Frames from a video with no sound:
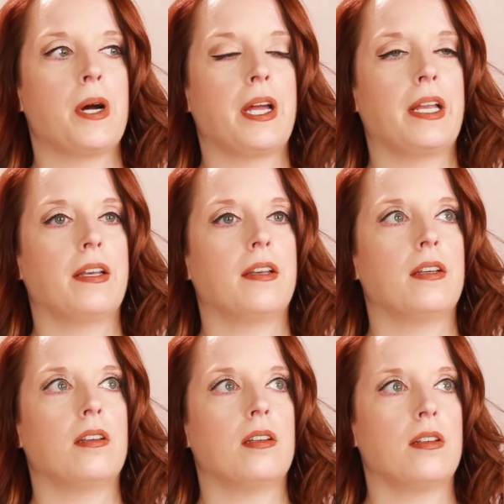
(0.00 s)
But
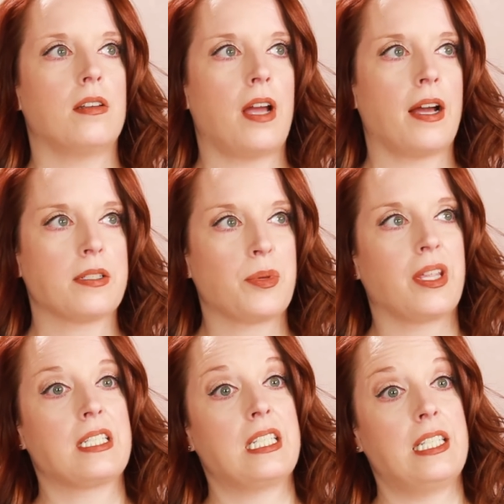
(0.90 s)
ask me
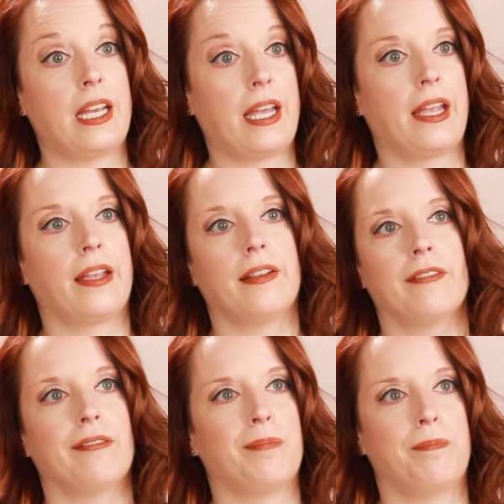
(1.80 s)
that today,
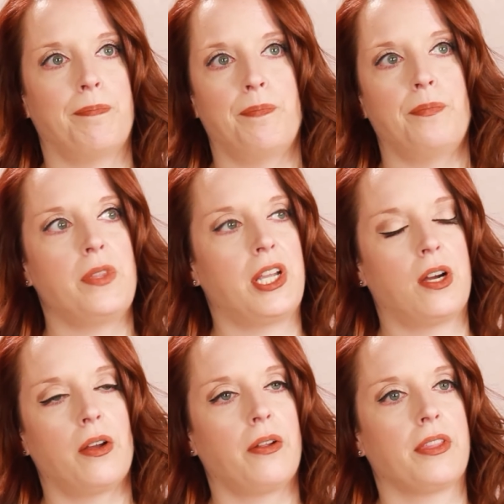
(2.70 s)

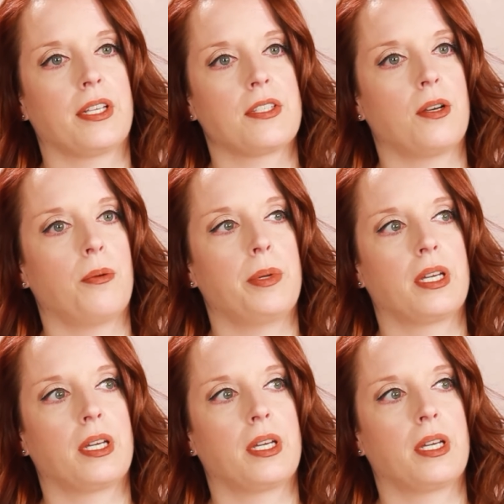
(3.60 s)
no, I don't think so,